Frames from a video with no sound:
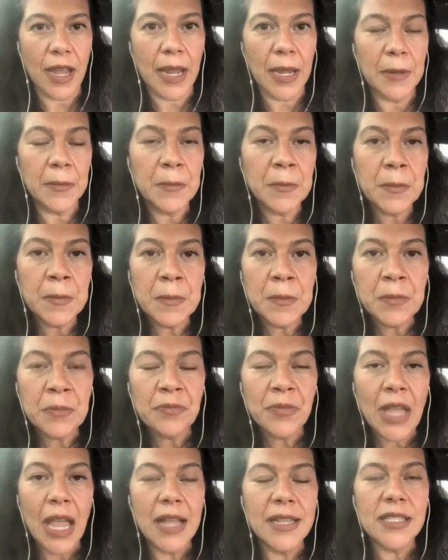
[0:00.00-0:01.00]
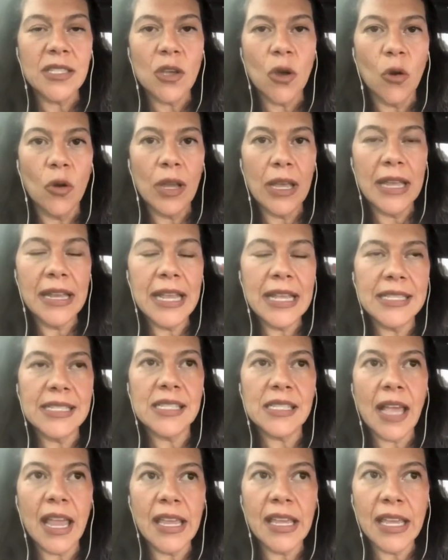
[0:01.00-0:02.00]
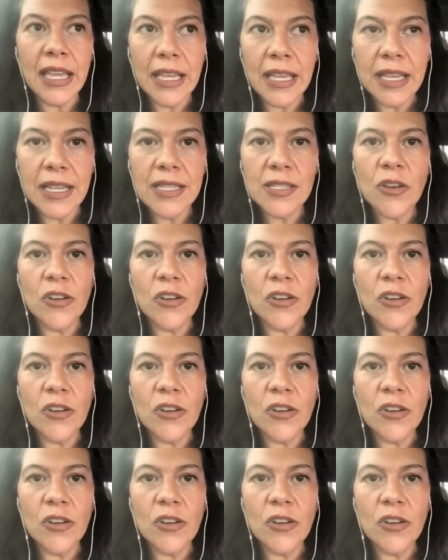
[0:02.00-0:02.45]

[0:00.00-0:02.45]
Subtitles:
right? And so in his psyche,